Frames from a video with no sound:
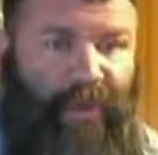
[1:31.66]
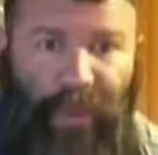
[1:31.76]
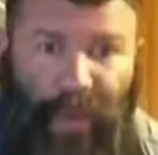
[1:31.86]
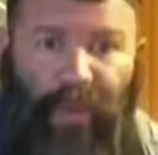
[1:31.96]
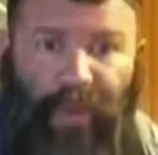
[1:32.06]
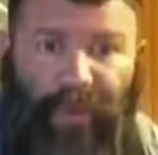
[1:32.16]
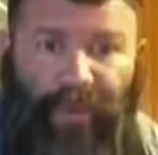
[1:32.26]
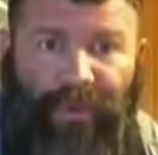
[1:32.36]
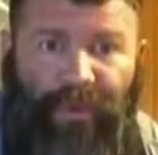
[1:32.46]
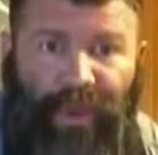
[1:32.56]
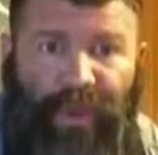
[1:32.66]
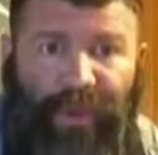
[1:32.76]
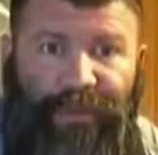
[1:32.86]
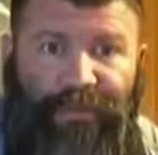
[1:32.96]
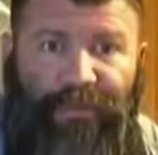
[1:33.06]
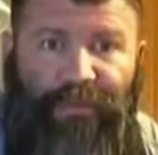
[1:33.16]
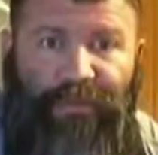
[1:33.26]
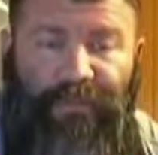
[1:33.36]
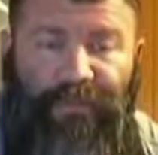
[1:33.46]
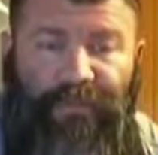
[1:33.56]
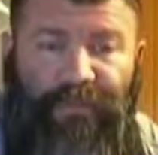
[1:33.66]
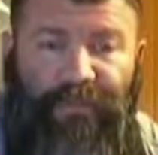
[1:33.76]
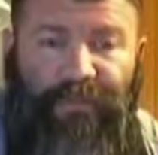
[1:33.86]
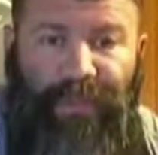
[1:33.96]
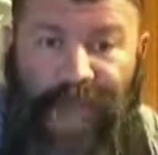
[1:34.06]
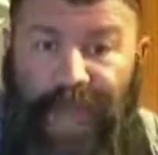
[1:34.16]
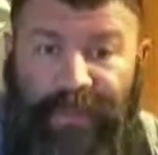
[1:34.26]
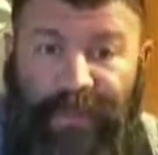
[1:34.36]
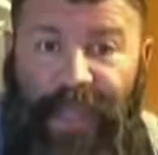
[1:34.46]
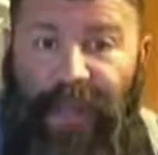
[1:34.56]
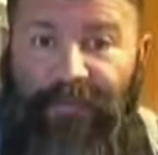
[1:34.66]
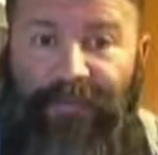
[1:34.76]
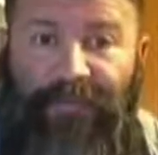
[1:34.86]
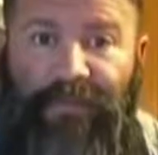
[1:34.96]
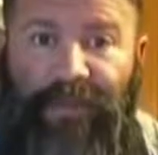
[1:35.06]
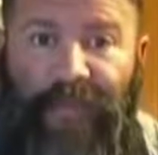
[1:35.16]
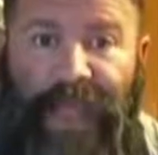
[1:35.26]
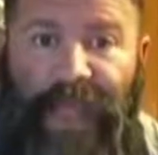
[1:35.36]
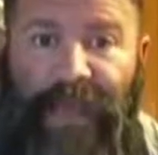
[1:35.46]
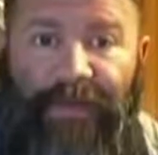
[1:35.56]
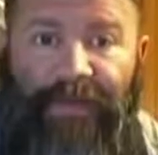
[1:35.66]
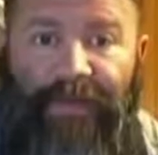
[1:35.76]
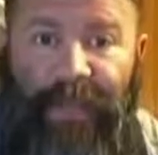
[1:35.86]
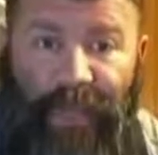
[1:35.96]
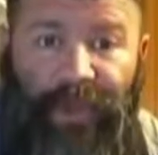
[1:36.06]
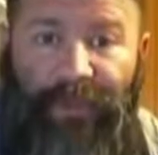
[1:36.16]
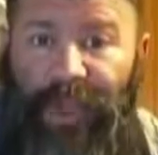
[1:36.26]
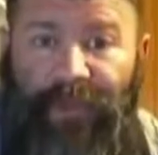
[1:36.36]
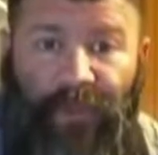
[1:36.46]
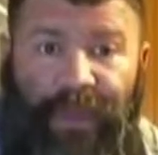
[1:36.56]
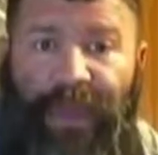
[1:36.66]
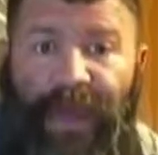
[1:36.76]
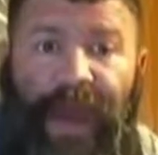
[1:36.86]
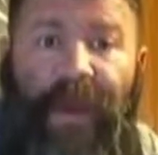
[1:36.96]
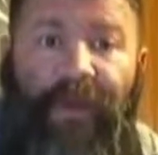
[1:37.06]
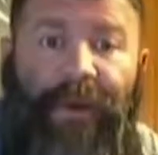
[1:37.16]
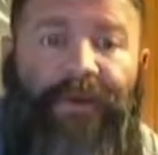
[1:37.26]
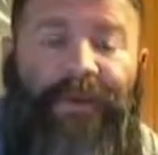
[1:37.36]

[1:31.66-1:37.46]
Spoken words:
the locals would snatch me up and kill me within an hour.